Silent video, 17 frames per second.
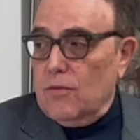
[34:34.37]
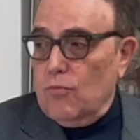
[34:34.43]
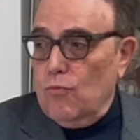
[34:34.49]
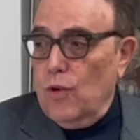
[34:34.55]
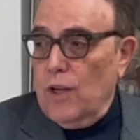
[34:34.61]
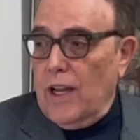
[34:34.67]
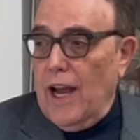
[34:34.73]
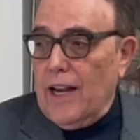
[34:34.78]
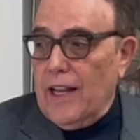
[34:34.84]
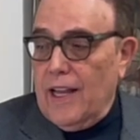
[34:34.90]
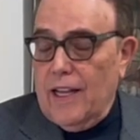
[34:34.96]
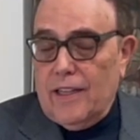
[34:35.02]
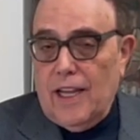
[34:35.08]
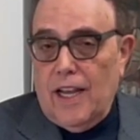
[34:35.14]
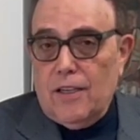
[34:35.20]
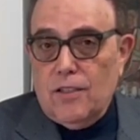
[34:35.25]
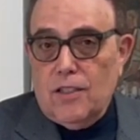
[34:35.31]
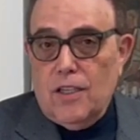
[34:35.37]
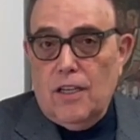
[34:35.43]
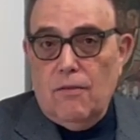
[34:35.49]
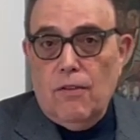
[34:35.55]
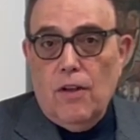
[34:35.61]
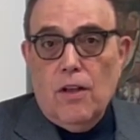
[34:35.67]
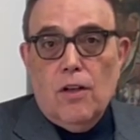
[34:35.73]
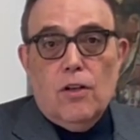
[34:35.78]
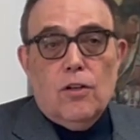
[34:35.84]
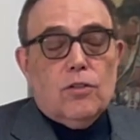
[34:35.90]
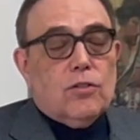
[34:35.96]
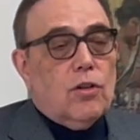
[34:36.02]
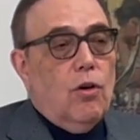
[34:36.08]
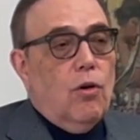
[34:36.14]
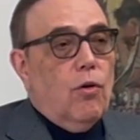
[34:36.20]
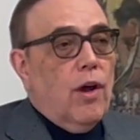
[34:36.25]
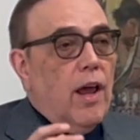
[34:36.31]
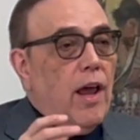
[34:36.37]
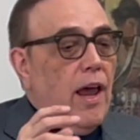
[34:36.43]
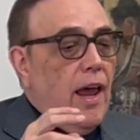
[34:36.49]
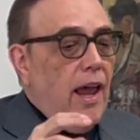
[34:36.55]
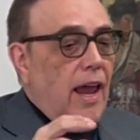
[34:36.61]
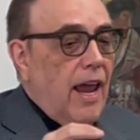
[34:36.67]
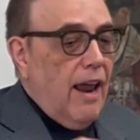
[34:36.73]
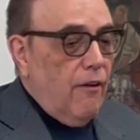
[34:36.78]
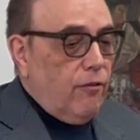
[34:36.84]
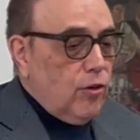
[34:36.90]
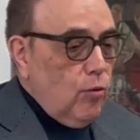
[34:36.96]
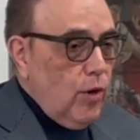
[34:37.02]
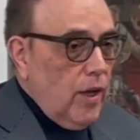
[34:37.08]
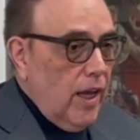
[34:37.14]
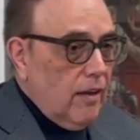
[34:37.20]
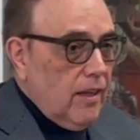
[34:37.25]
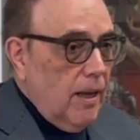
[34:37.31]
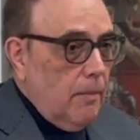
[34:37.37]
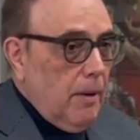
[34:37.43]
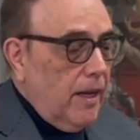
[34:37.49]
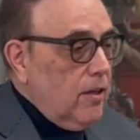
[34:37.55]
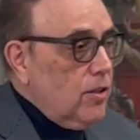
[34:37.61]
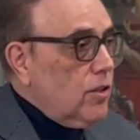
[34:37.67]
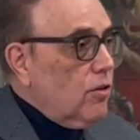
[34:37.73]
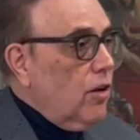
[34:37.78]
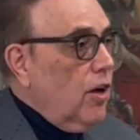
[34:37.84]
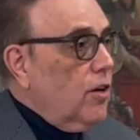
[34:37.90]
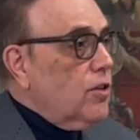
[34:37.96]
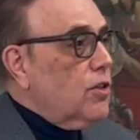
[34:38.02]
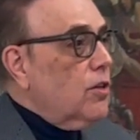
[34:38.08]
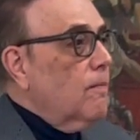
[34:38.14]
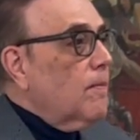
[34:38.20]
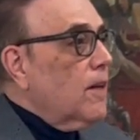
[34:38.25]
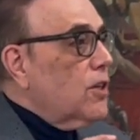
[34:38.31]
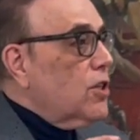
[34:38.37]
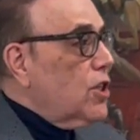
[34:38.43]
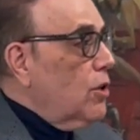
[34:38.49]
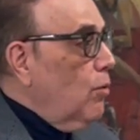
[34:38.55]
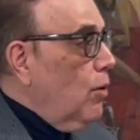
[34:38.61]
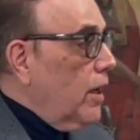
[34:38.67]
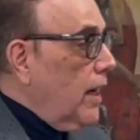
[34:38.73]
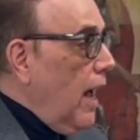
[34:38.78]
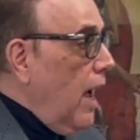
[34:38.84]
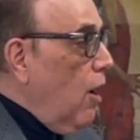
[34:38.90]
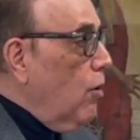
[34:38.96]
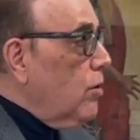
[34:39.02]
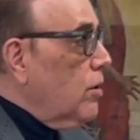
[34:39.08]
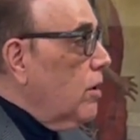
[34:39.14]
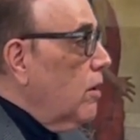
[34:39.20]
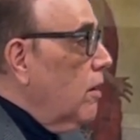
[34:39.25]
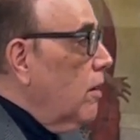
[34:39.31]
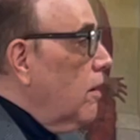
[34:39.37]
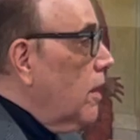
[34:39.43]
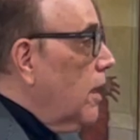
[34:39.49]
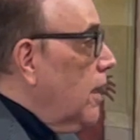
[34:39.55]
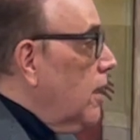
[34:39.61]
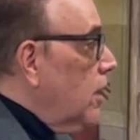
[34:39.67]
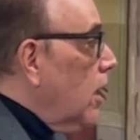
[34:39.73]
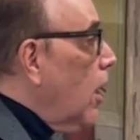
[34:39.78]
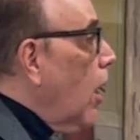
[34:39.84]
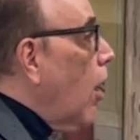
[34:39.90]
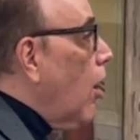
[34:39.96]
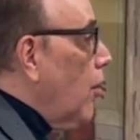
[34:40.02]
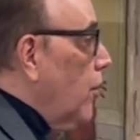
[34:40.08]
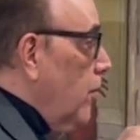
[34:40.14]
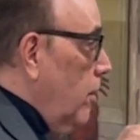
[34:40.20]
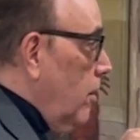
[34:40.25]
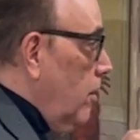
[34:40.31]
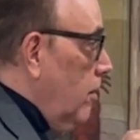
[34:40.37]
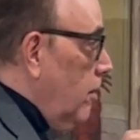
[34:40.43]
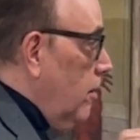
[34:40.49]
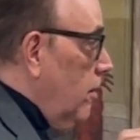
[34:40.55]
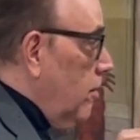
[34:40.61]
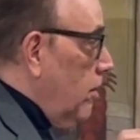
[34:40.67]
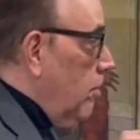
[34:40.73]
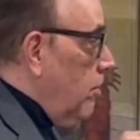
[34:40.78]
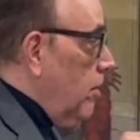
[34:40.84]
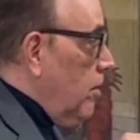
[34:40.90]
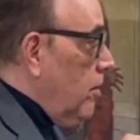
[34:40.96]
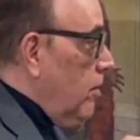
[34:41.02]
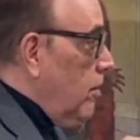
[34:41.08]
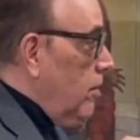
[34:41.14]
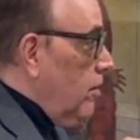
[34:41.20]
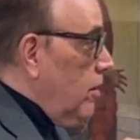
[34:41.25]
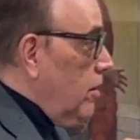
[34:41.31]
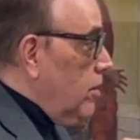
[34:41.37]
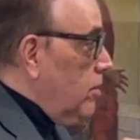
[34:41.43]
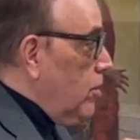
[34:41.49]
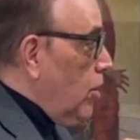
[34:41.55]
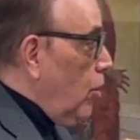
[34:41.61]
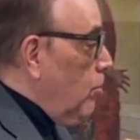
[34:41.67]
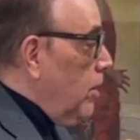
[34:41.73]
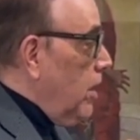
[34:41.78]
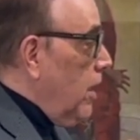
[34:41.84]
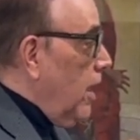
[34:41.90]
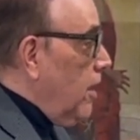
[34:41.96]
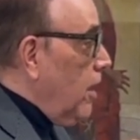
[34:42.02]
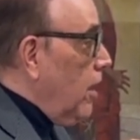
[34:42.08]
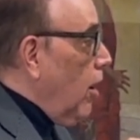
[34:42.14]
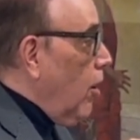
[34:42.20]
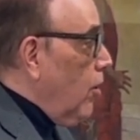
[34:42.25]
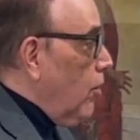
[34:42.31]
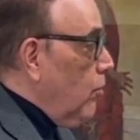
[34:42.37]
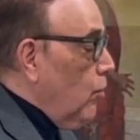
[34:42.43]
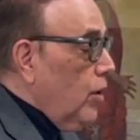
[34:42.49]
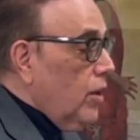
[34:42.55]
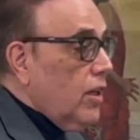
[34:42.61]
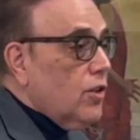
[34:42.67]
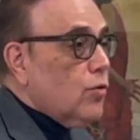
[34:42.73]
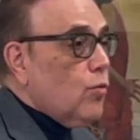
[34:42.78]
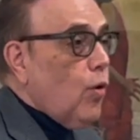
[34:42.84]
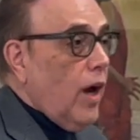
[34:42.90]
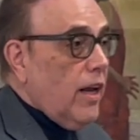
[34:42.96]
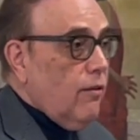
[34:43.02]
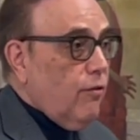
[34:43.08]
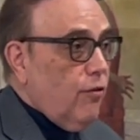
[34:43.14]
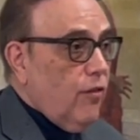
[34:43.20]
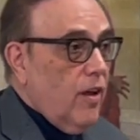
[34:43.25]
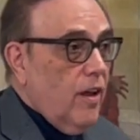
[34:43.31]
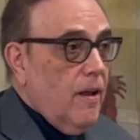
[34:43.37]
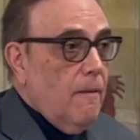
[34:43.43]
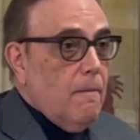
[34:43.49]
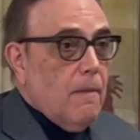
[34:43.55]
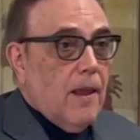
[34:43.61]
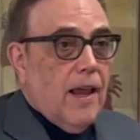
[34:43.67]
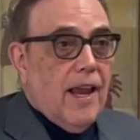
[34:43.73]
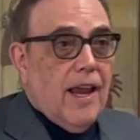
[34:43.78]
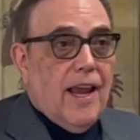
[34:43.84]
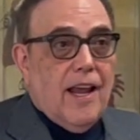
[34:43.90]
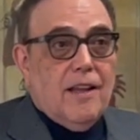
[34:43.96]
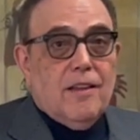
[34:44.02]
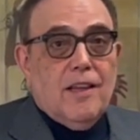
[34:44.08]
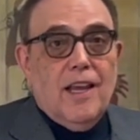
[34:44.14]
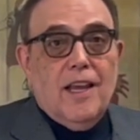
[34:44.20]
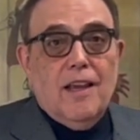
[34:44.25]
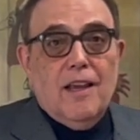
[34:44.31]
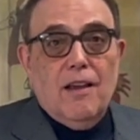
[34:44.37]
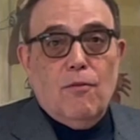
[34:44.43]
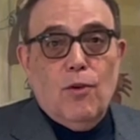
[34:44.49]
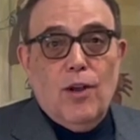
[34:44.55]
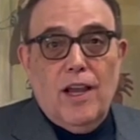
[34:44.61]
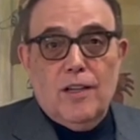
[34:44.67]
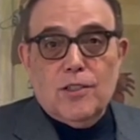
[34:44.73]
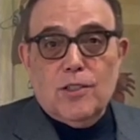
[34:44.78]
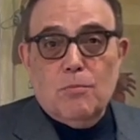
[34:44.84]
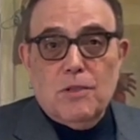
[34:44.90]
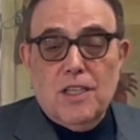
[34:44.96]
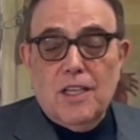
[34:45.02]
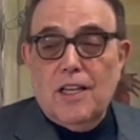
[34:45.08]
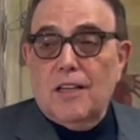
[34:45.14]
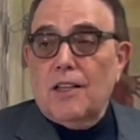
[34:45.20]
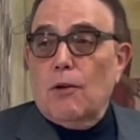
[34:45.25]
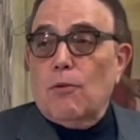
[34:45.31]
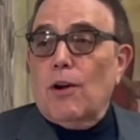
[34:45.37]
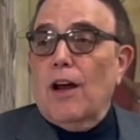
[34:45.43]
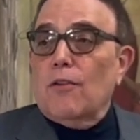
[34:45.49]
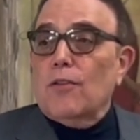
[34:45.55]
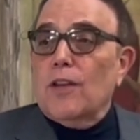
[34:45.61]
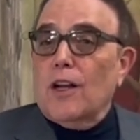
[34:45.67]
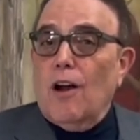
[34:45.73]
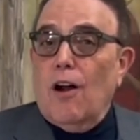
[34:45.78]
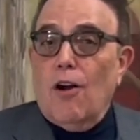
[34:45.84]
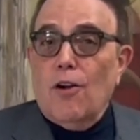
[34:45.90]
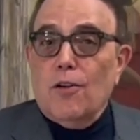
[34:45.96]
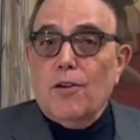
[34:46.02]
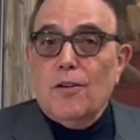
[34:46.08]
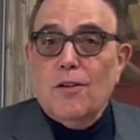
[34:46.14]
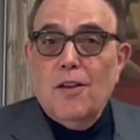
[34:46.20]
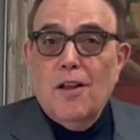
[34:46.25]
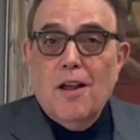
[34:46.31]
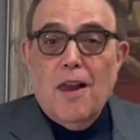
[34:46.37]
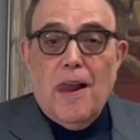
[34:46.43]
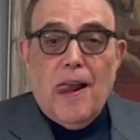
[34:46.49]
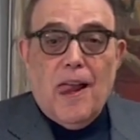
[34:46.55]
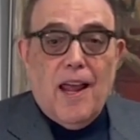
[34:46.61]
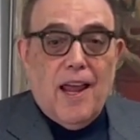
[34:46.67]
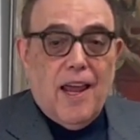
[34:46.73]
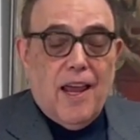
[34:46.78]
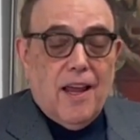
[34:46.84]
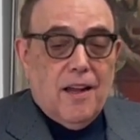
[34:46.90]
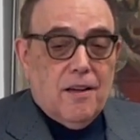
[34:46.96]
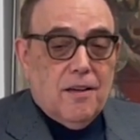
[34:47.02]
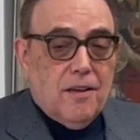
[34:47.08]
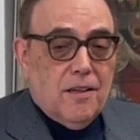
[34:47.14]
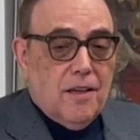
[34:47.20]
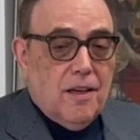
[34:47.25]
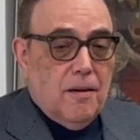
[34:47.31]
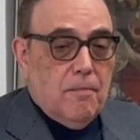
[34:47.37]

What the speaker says: we got to get that, Steve. So after they made us lunch, she went out in the garden. This gentleman had a garden with his wife. And we had some tea, and they were out in the garden. And